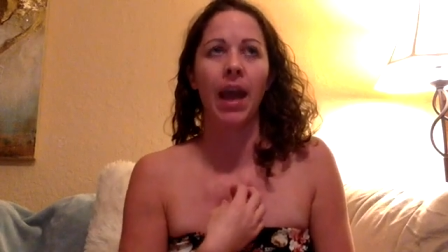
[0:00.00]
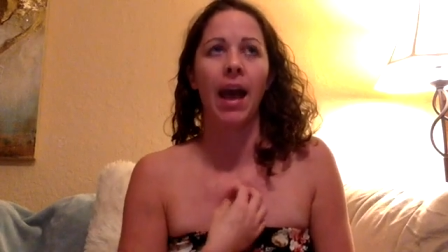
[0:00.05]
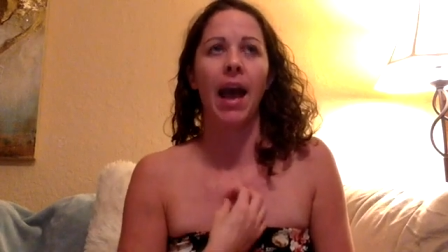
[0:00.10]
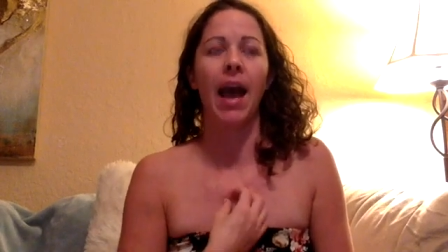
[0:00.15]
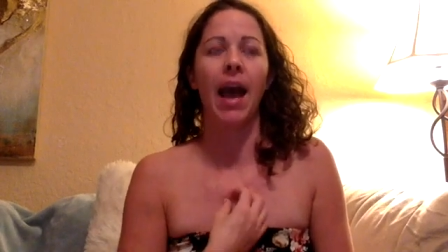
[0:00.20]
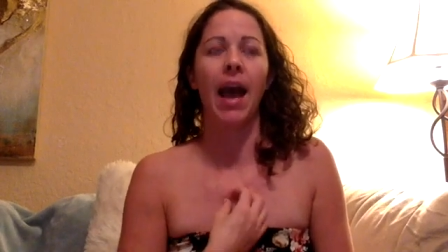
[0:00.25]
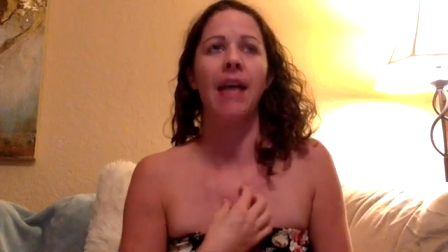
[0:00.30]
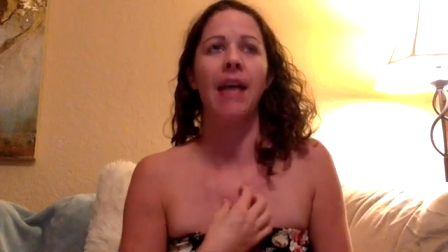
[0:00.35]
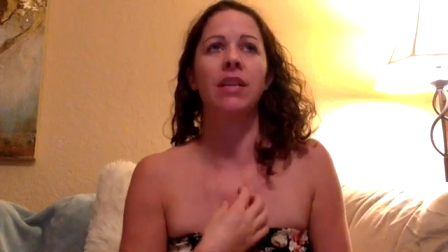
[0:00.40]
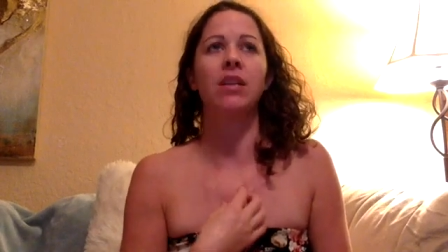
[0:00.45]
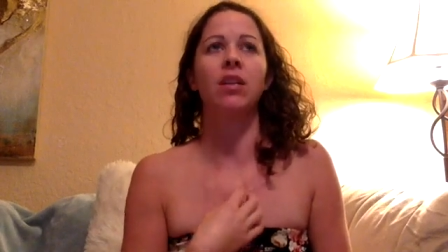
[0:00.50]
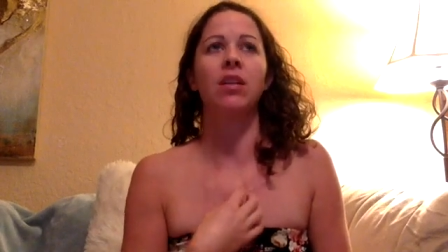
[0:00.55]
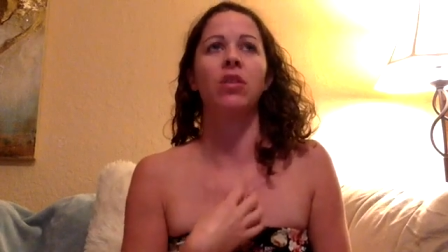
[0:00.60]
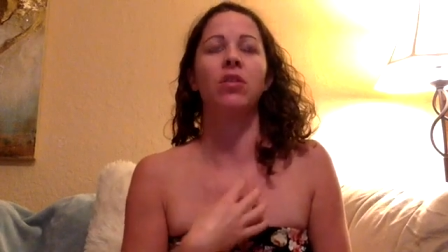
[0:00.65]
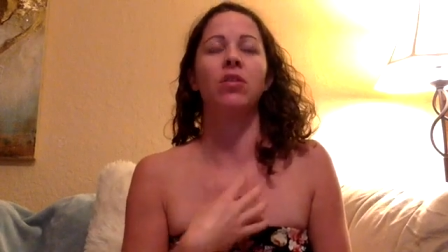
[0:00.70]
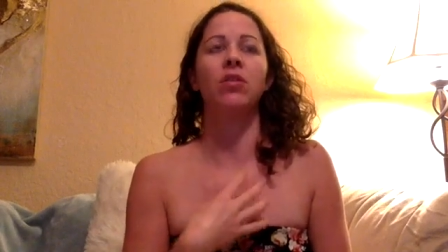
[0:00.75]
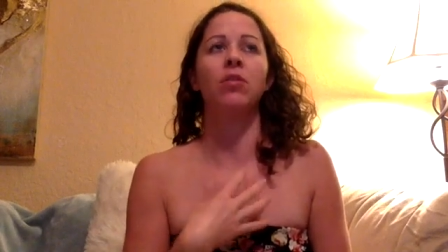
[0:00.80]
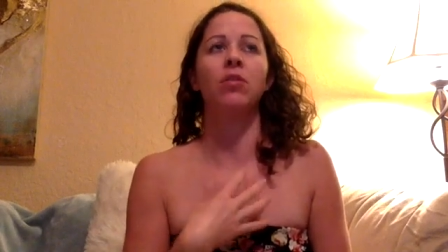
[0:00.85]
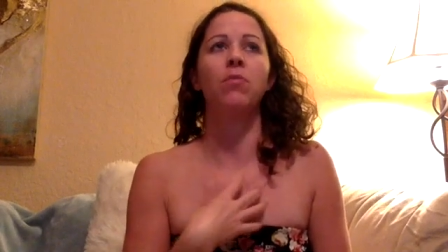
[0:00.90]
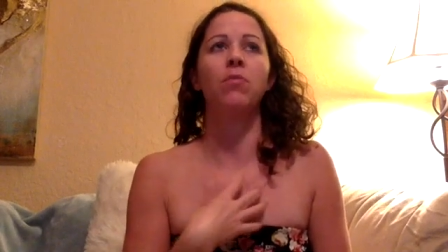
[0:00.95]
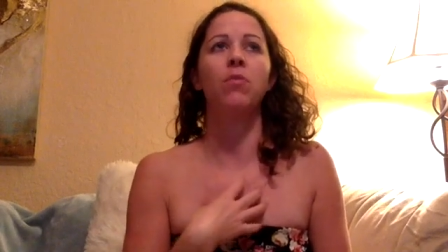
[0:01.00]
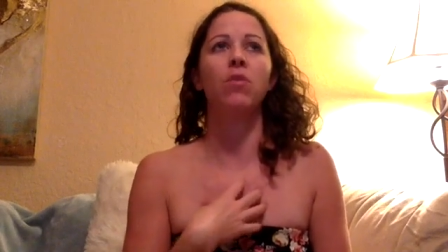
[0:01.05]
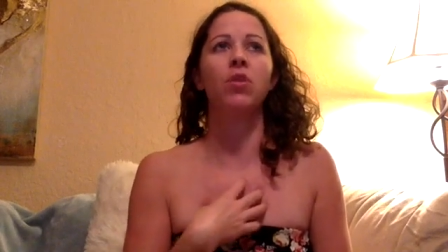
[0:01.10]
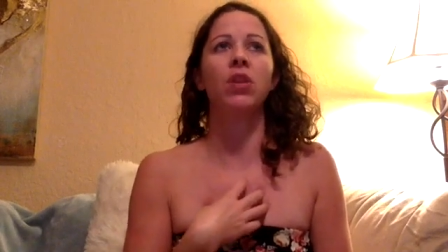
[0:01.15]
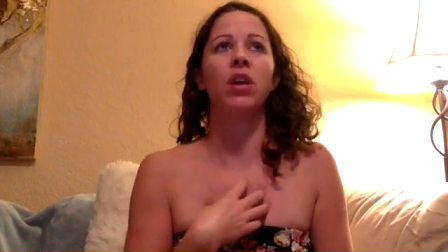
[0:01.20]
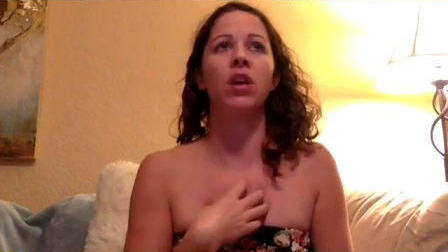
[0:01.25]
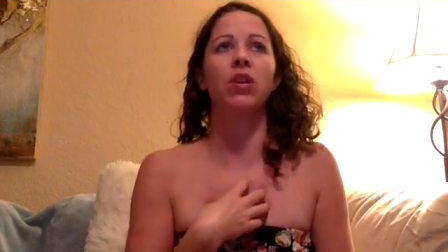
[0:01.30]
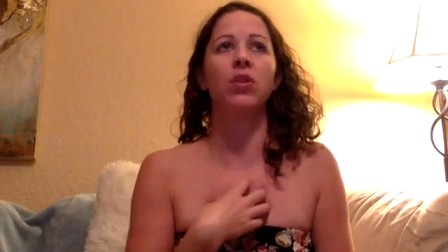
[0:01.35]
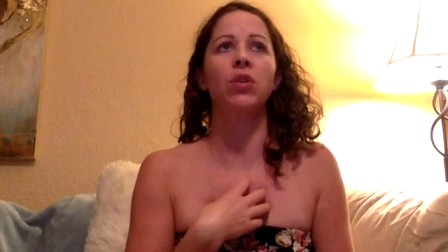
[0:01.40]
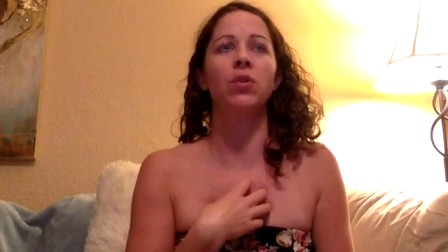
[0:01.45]
And the more
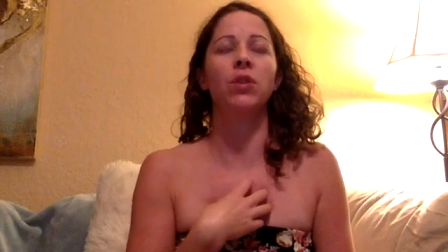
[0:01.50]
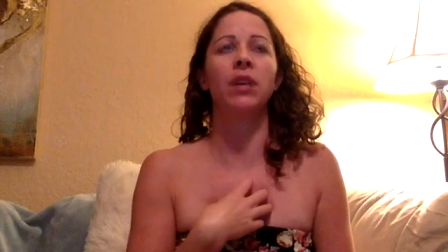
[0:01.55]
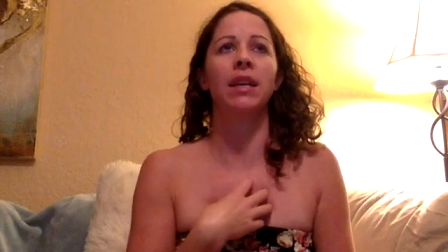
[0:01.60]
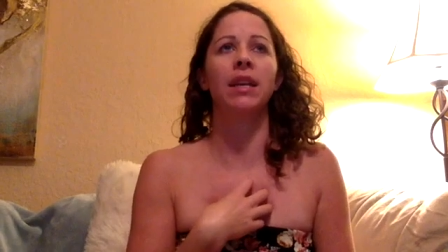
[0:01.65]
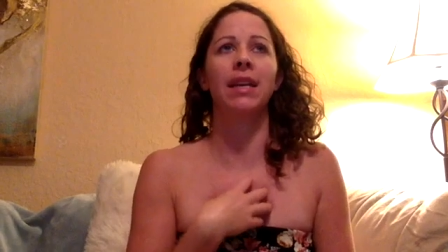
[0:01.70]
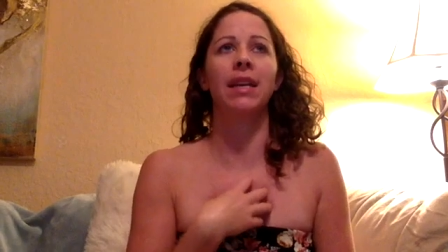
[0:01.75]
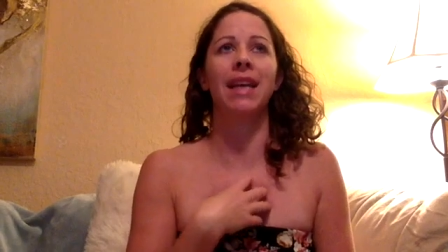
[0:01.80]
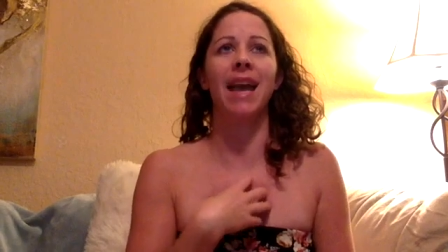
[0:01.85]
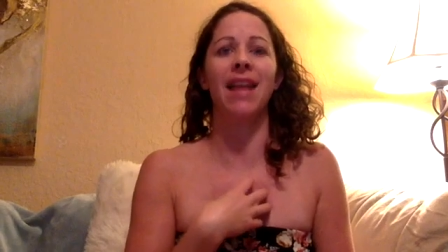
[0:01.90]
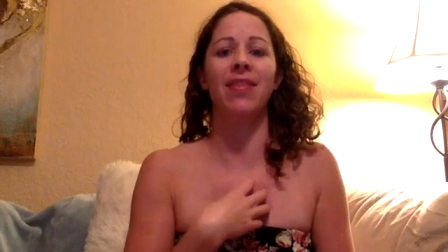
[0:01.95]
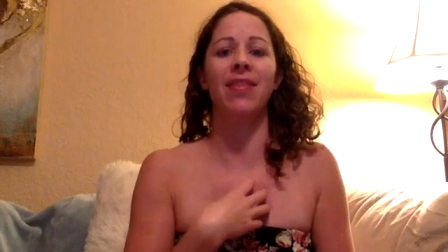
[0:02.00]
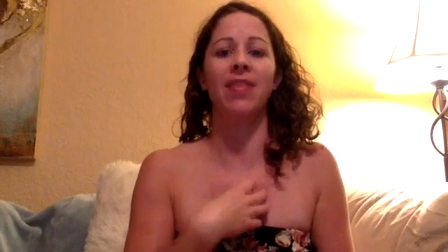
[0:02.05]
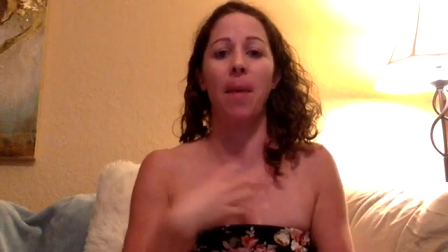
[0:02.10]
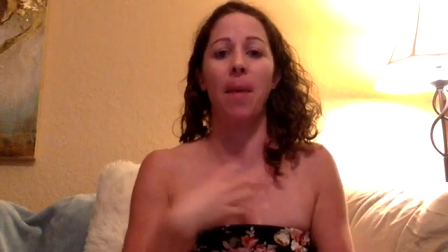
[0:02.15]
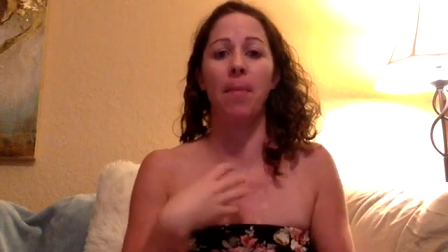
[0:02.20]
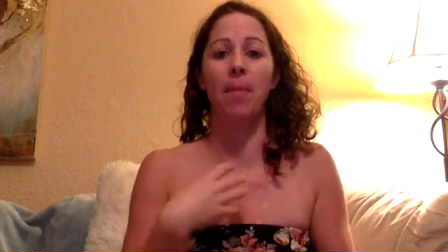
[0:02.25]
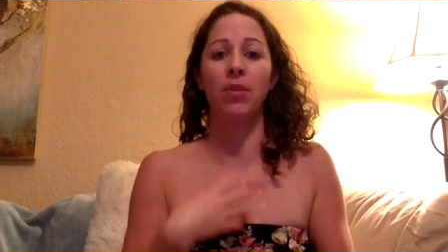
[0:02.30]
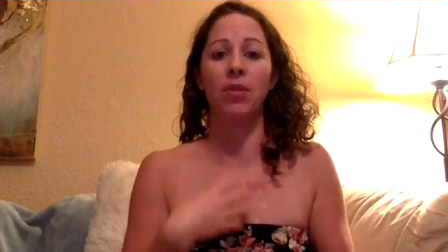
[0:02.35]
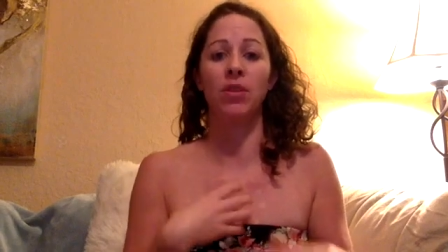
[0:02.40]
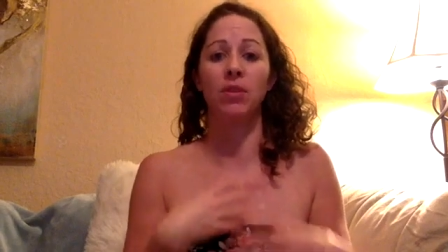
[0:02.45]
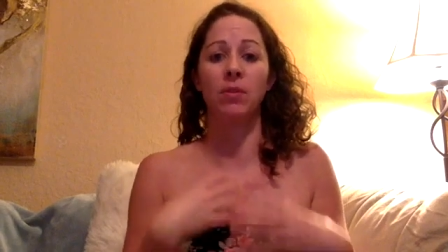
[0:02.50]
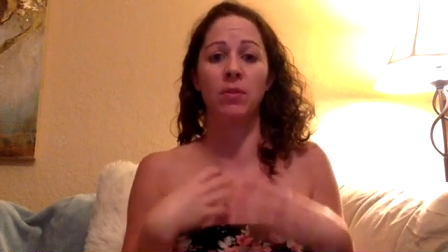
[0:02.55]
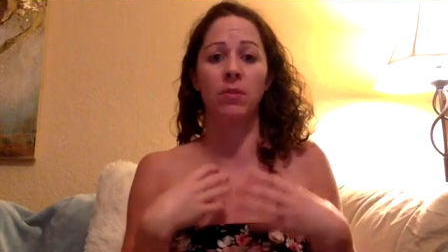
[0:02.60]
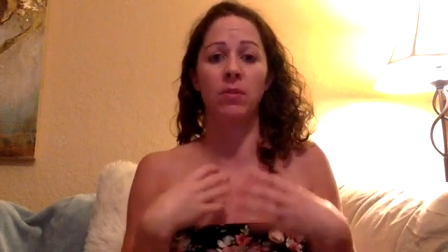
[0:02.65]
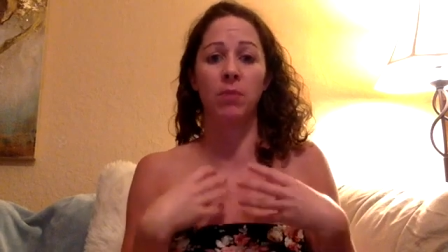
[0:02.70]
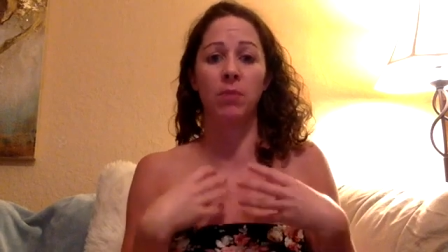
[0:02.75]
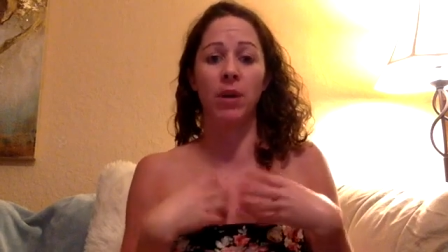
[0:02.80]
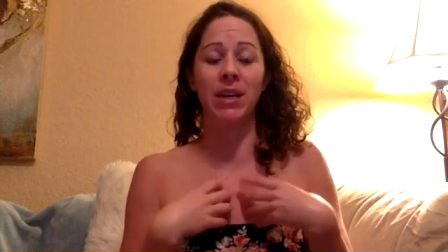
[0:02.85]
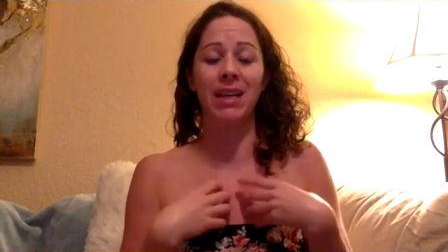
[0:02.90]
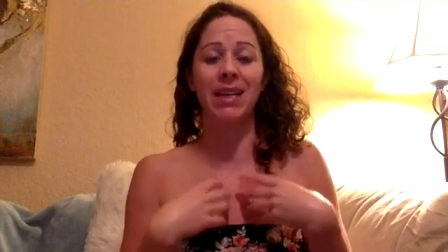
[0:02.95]
that you can get that,
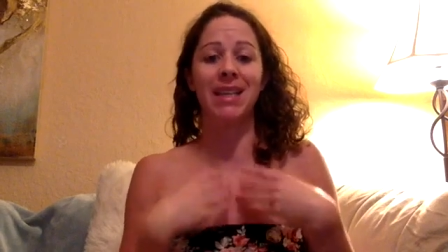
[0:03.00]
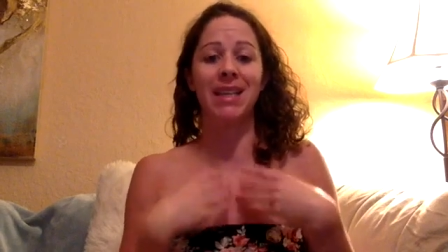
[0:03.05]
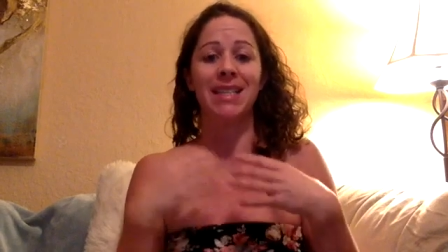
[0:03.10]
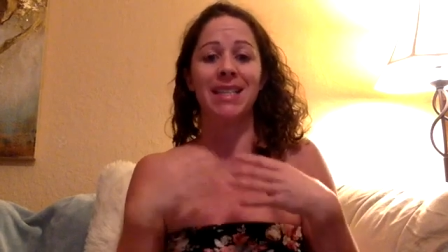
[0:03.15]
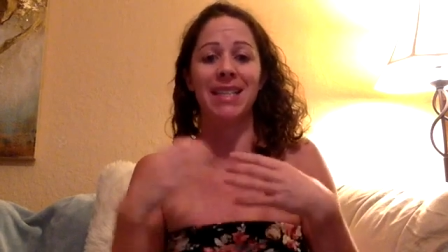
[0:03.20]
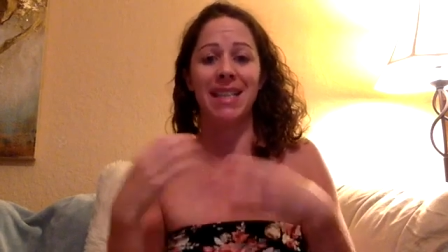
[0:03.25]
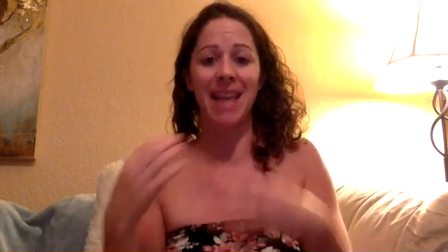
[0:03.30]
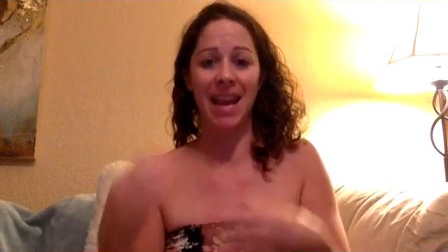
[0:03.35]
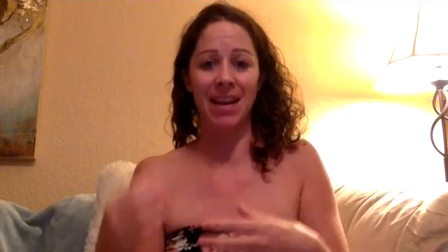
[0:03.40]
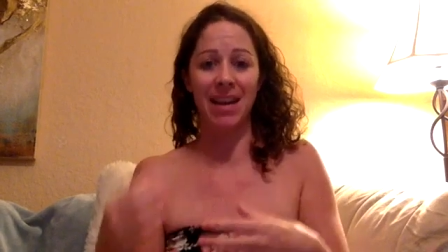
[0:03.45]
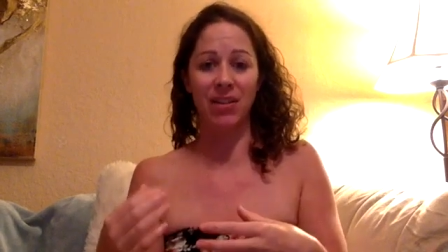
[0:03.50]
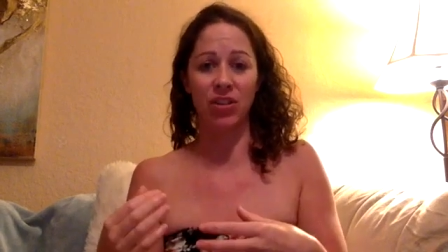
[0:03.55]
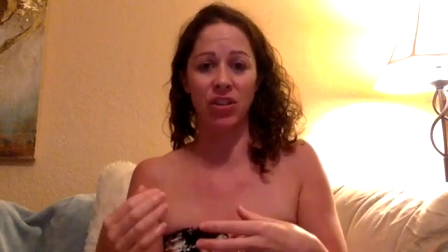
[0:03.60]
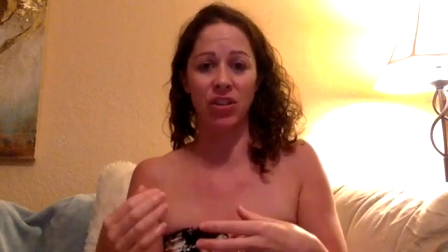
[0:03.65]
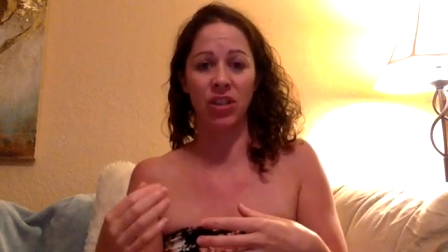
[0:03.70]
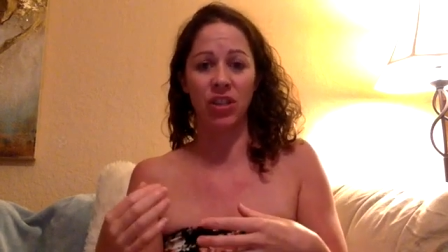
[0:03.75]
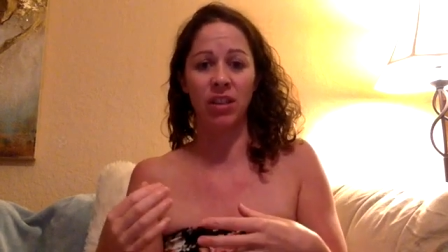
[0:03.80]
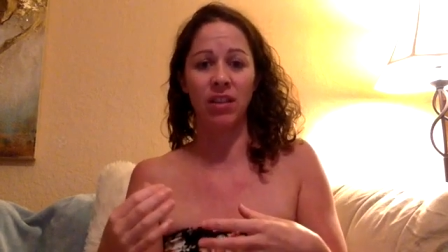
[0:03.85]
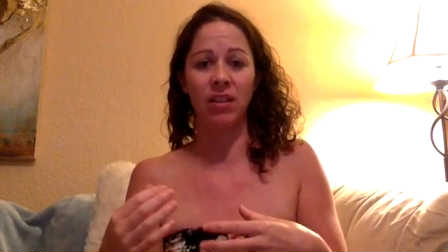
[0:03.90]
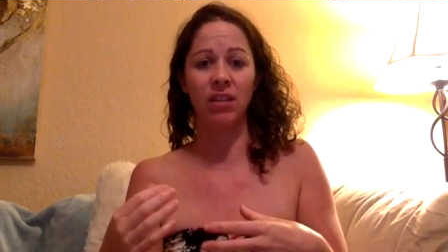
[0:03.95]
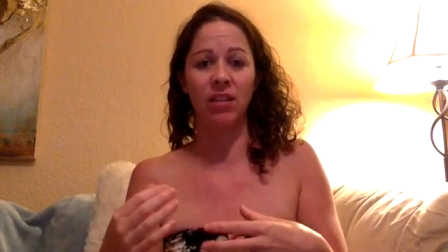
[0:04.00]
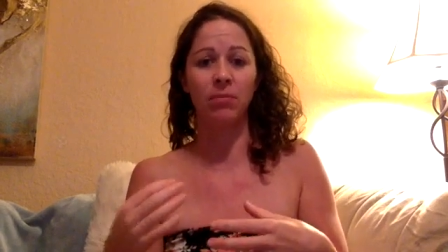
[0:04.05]
money is an energy.